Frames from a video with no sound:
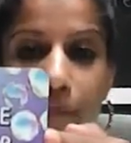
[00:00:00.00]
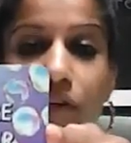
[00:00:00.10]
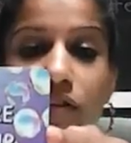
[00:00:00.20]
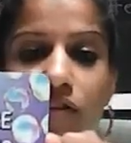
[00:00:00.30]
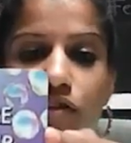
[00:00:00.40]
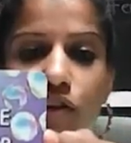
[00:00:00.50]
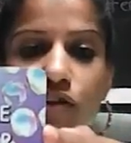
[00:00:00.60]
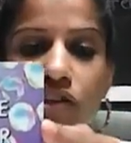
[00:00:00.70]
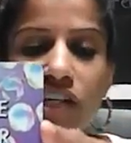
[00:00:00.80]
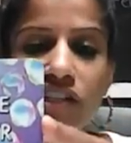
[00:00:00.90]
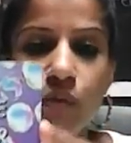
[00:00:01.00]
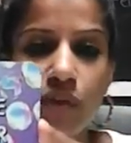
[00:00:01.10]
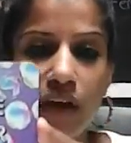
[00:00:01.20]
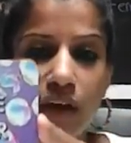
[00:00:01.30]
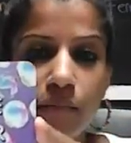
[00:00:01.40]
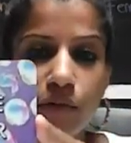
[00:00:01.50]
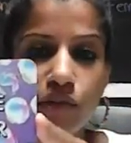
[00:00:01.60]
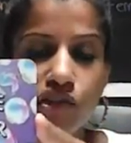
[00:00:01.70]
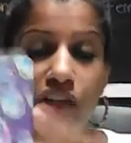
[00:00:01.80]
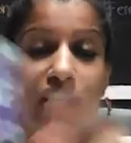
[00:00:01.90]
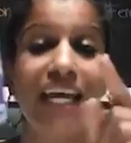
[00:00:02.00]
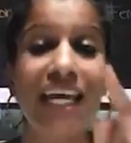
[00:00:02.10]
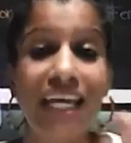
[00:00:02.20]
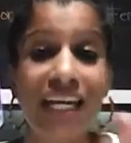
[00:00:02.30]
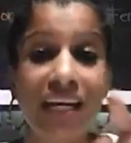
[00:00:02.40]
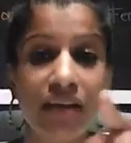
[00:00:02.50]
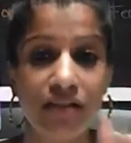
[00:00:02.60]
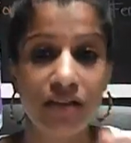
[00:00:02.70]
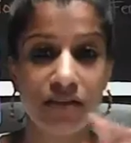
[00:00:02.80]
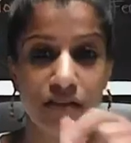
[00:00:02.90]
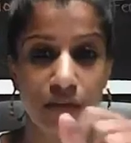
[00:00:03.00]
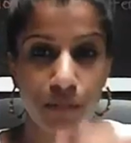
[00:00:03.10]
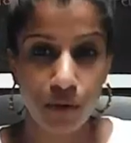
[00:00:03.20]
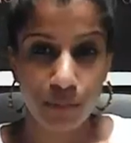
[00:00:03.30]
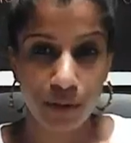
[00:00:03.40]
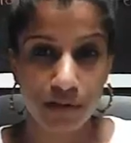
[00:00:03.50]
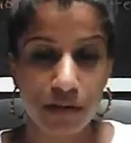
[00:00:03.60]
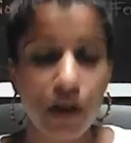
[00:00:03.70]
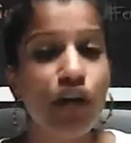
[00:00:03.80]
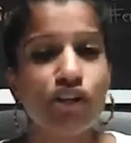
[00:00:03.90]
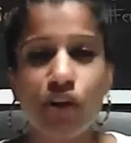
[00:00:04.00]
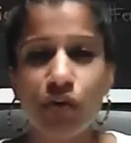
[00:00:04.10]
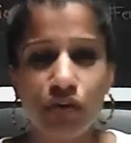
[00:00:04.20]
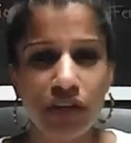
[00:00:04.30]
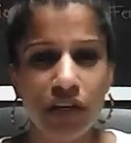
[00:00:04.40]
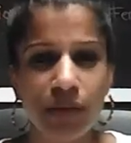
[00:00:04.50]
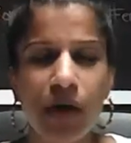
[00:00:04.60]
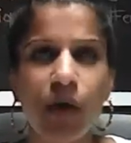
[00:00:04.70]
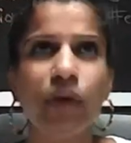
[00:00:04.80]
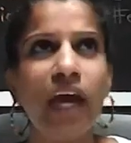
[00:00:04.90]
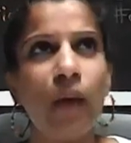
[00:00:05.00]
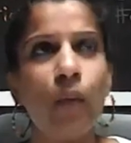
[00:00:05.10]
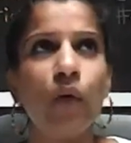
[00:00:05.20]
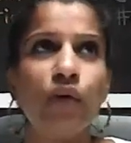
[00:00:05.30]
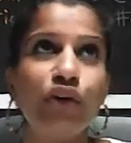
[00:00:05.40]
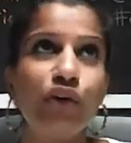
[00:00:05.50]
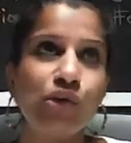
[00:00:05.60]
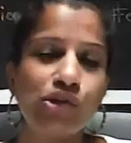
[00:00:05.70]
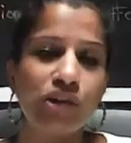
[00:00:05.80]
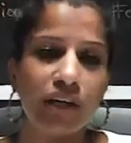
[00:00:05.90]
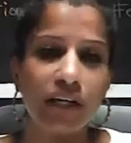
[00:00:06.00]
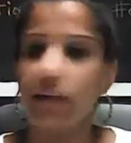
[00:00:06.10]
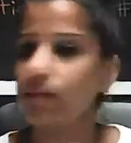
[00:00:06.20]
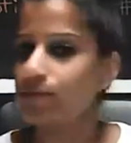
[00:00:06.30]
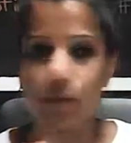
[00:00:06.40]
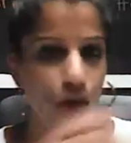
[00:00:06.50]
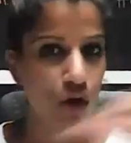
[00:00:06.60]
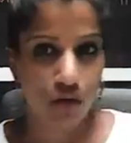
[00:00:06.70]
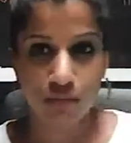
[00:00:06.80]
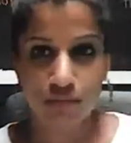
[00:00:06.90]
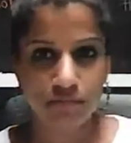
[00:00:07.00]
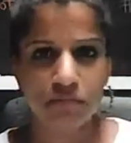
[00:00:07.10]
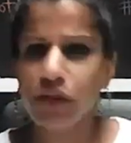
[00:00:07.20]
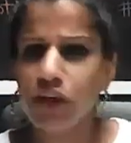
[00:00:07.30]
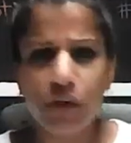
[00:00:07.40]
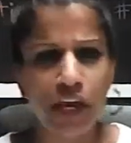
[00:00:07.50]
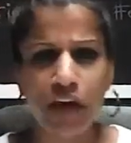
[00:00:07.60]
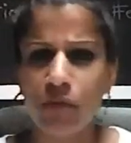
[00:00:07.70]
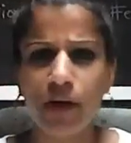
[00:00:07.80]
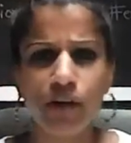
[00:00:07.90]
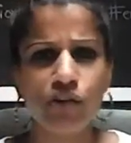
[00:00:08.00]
that is associated with that emotion in this moment. Don't think about, yeah, well, usually. No, we don't care about